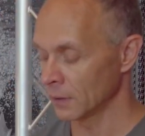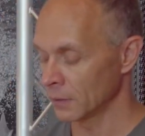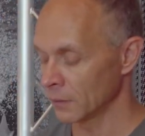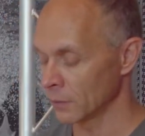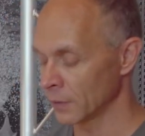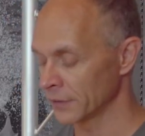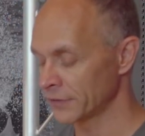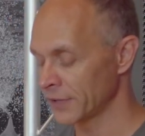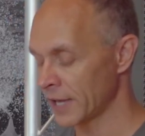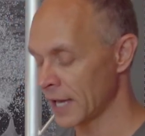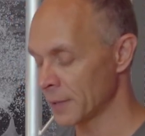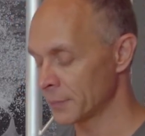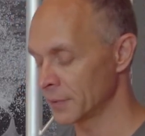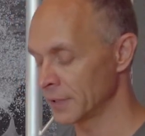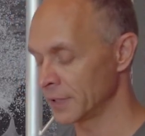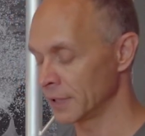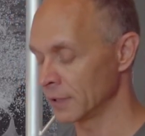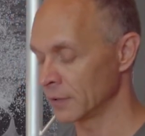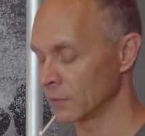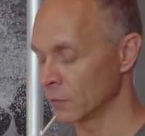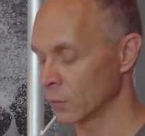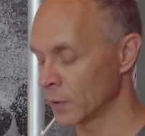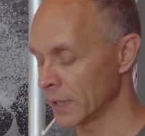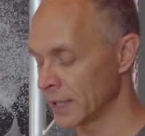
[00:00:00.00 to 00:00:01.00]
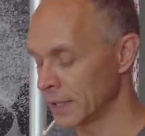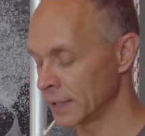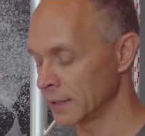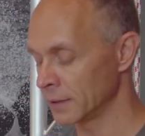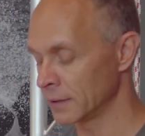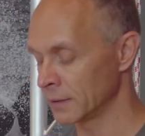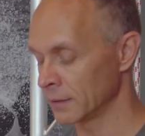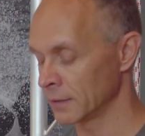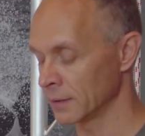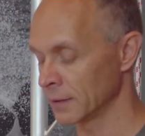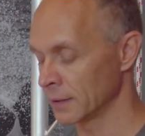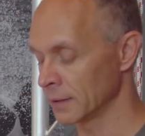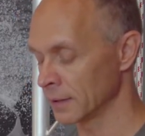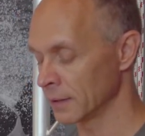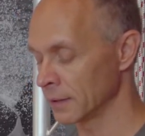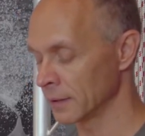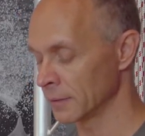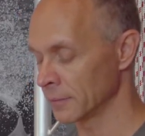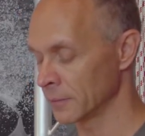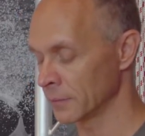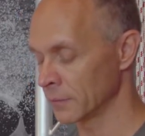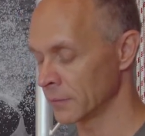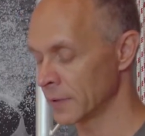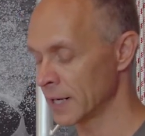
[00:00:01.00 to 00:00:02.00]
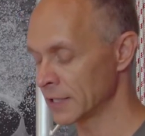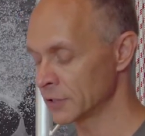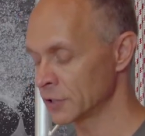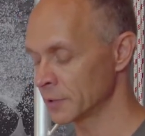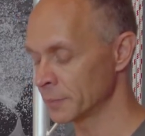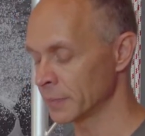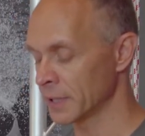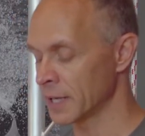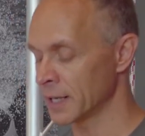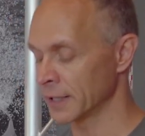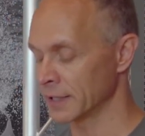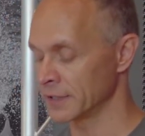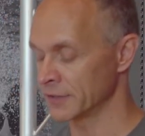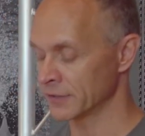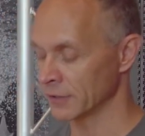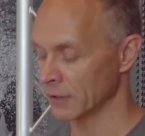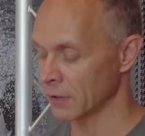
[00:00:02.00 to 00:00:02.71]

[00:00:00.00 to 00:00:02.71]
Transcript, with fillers: What's happening when the ratchet block is